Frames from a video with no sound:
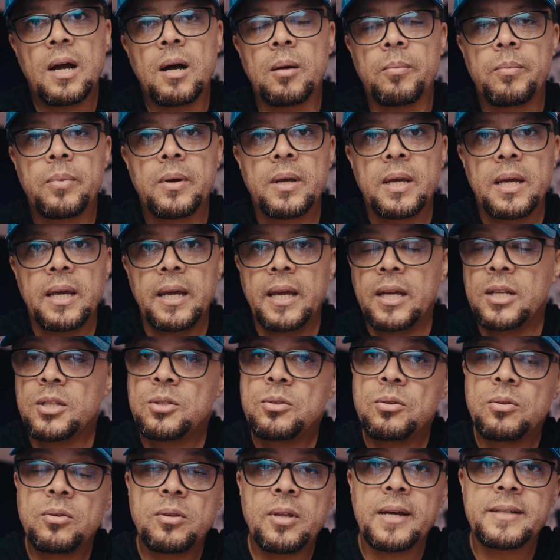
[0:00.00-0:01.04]
up in
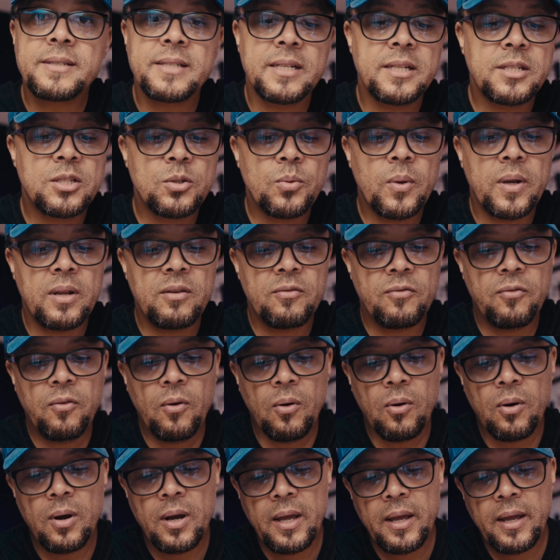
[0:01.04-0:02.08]

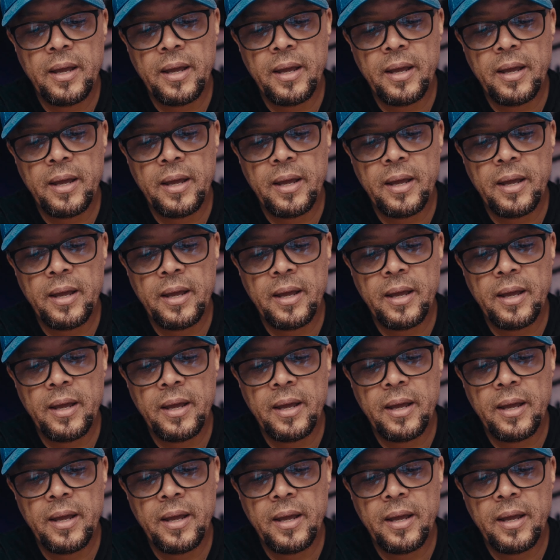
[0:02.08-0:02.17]
2024